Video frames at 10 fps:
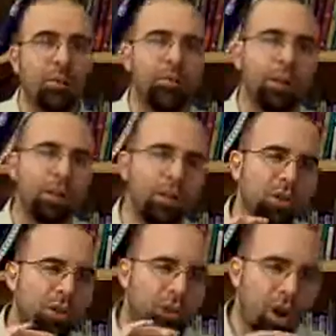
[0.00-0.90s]
But
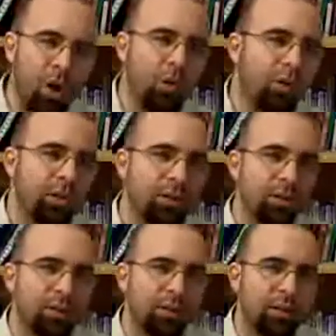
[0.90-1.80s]
don't
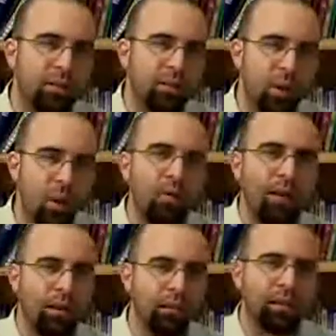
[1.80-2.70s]
go
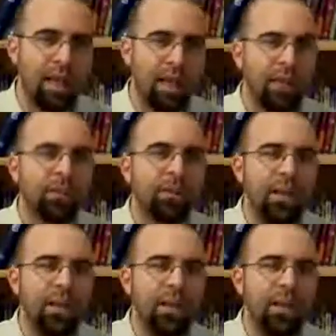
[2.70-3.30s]
around saying